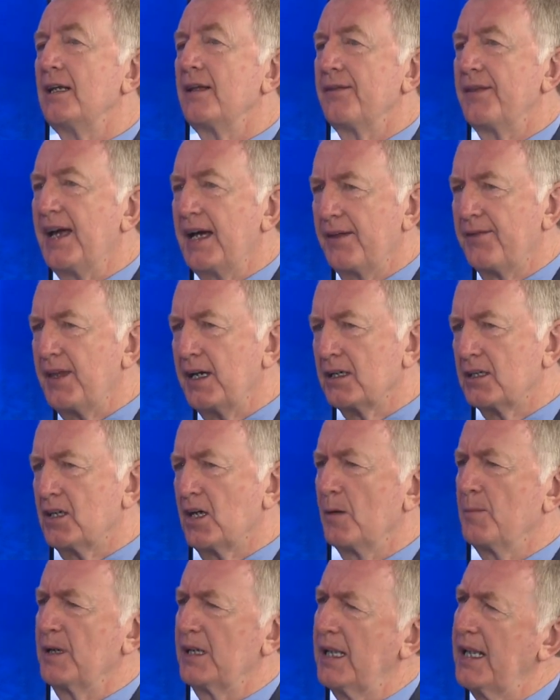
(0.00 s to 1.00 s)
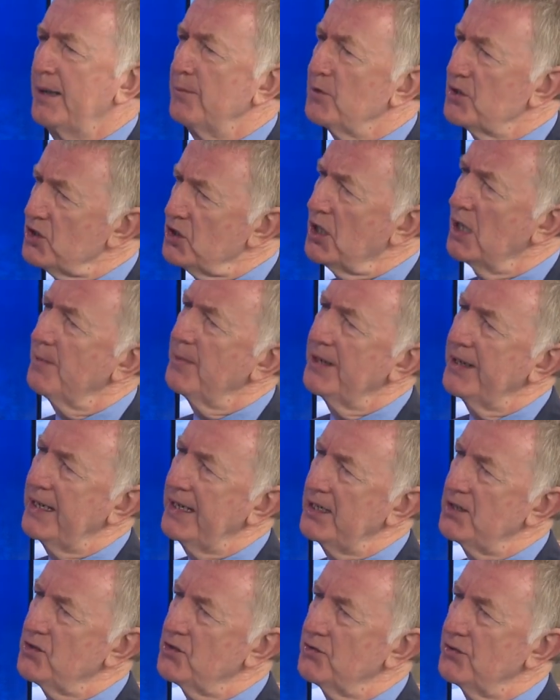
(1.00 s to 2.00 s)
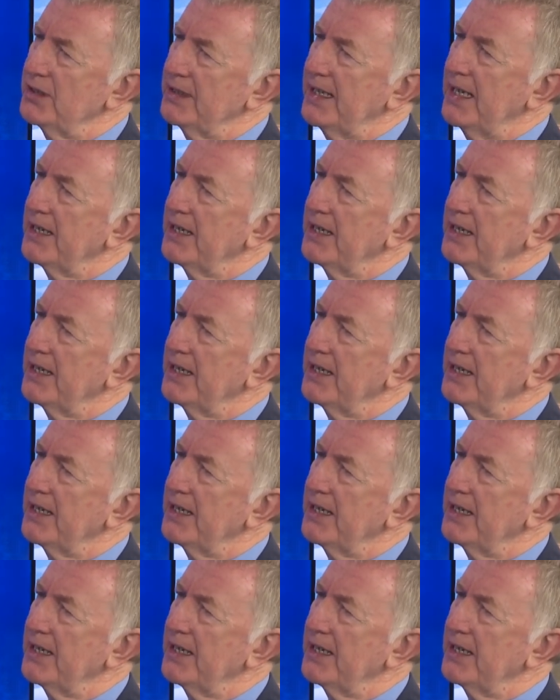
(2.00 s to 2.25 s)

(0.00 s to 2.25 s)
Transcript: that, that common language, common history,